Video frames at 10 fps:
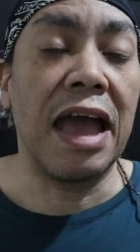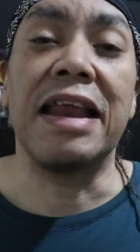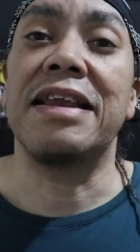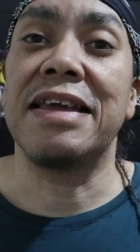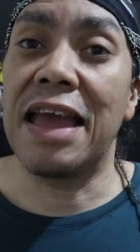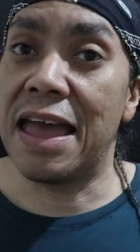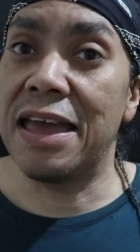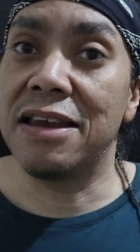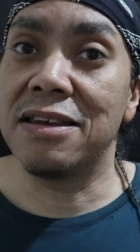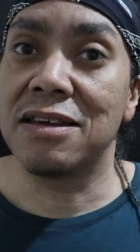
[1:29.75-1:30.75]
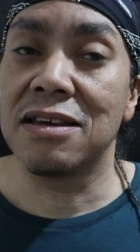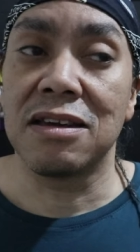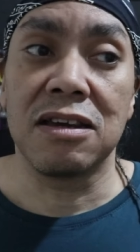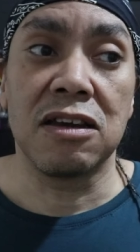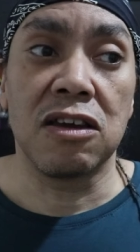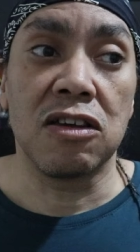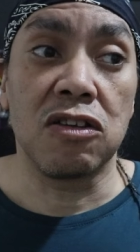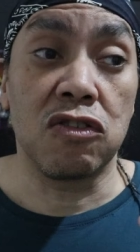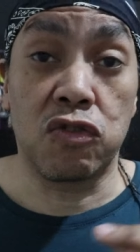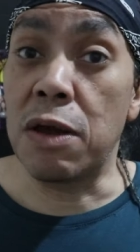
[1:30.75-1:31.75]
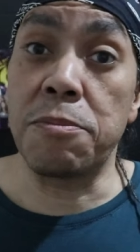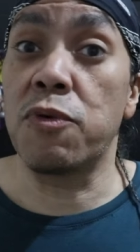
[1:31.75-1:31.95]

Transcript: And at the end, Trent